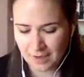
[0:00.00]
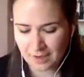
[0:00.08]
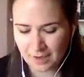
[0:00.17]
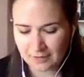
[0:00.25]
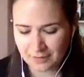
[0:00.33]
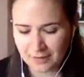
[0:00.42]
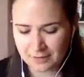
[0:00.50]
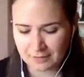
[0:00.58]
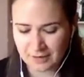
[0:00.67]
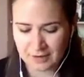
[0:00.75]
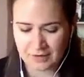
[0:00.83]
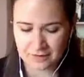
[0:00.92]
And that
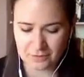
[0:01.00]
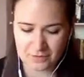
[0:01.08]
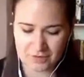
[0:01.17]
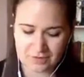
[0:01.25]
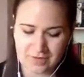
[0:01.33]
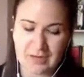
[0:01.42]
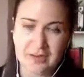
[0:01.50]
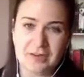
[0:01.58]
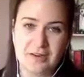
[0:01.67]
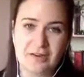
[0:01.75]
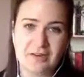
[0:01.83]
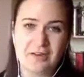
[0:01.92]
is with Ian
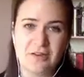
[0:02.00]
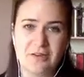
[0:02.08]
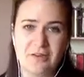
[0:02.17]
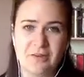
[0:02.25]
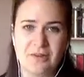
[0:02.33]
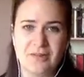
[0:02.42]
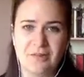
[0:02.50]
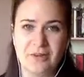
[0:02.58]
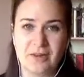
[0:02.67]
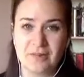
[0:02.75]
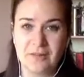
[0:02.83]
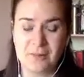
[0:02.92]
Young, who is doing a
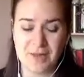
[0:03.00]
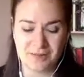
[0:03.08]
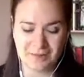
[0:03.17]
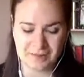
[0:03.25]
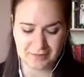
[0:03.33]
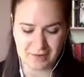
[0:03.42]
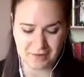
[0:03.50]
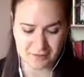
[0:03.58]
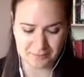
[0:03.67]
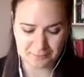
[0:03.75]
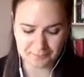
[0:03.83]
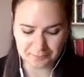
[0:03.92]
somatics session.